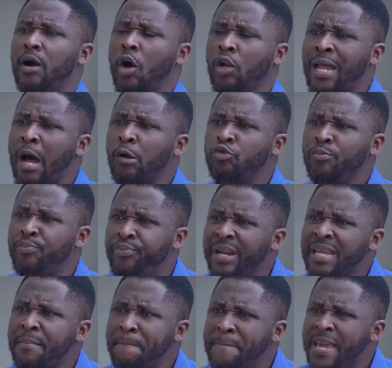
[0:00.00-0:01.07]
on how to
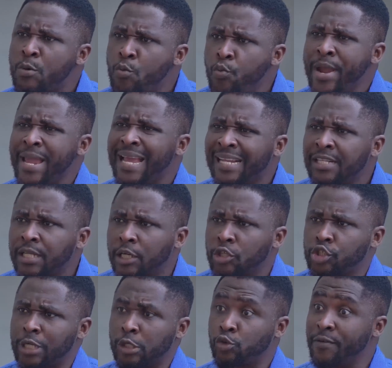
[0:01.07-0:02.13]
bring Big Wig
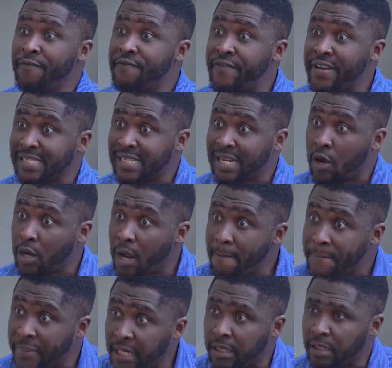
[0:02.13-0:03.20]
International to invest in our
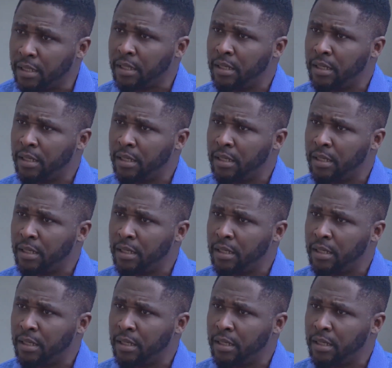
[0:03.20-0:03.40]
company.